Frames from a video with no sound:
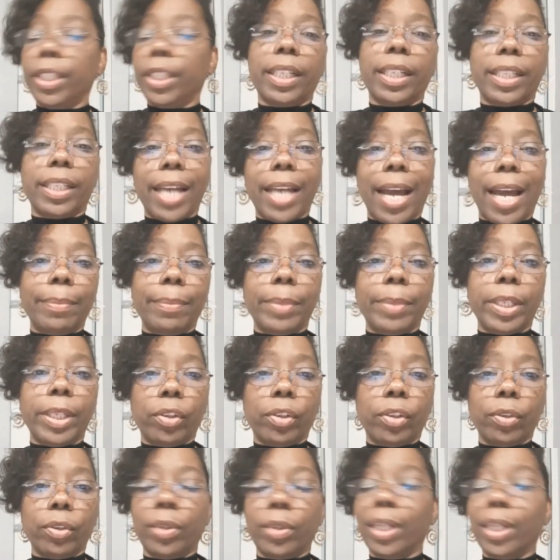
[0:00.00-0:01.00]
their time
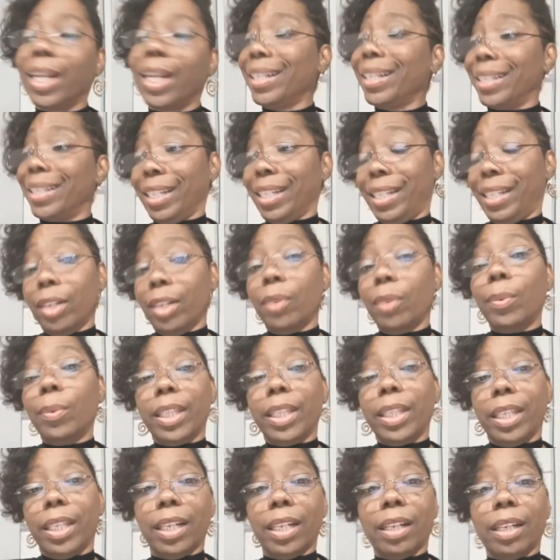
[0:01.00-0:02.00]
into it to deal
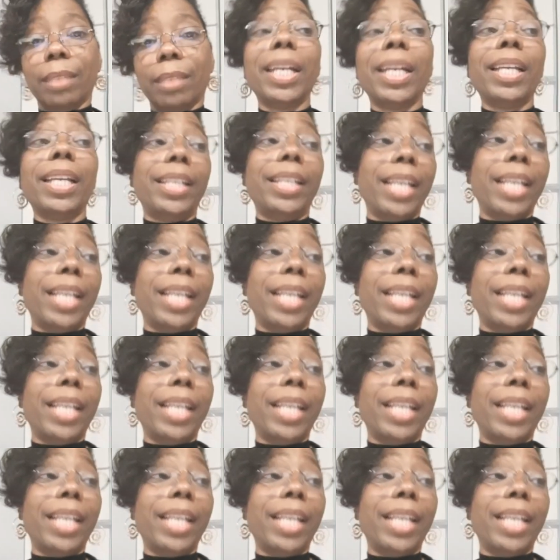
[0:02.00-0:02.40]
with them